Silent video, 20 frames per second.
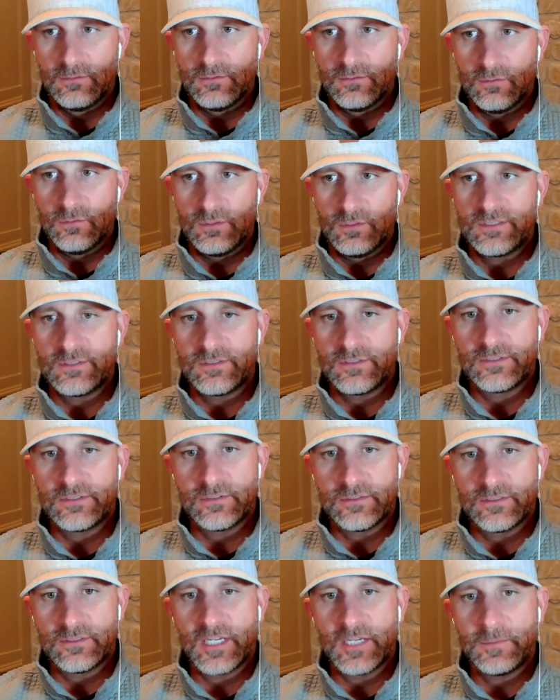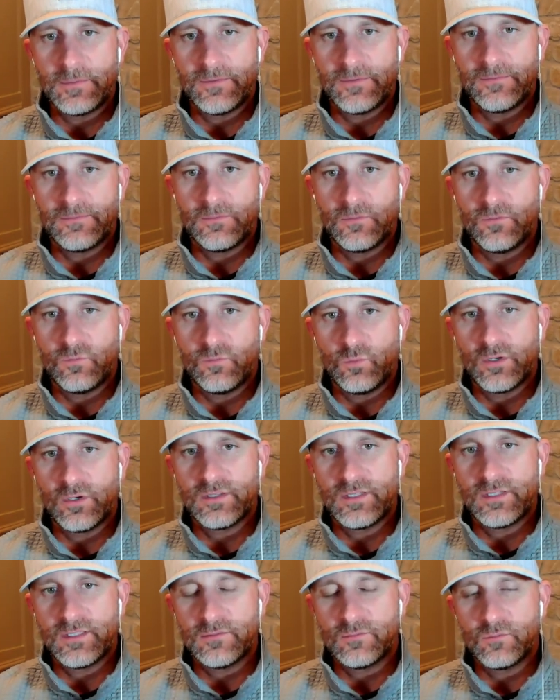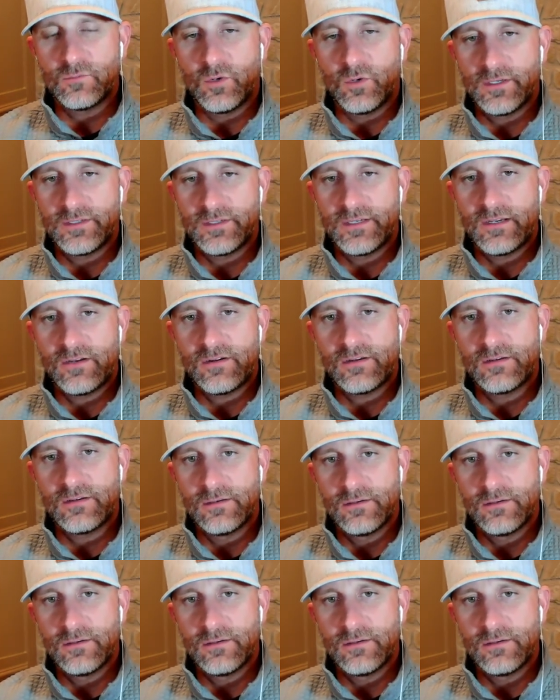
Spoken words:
Is there a certain type of work that you'd want to take on?